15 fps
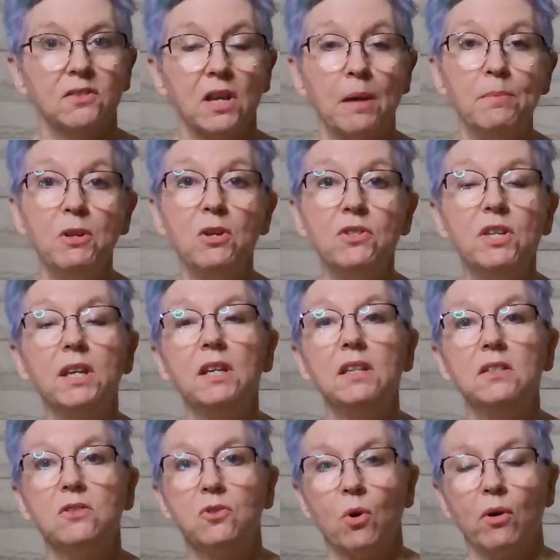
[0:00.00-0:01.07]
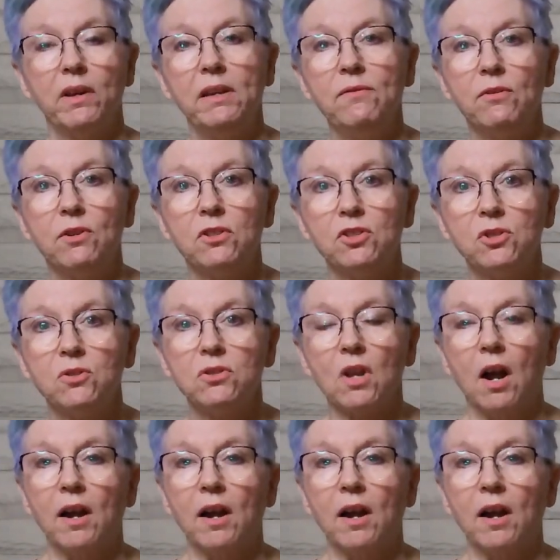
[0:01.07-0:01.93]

So I'm using Doreen Virtue's